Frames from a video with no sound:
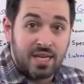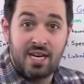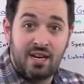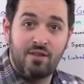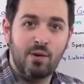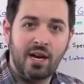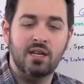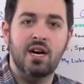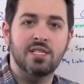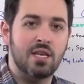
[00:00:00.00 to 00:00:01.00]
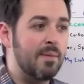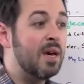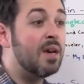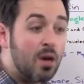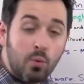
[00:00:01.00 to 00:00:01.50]
I didn't even recognize them,
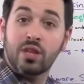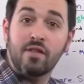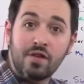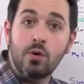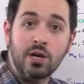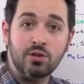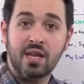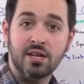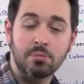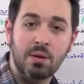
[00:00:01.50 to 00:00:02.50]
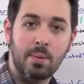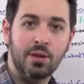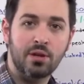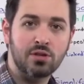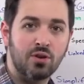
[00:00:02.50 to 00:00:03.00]
with a few 100,000 people
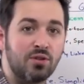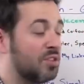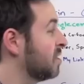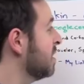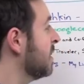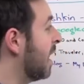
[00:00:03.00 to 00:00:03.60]
in their circles.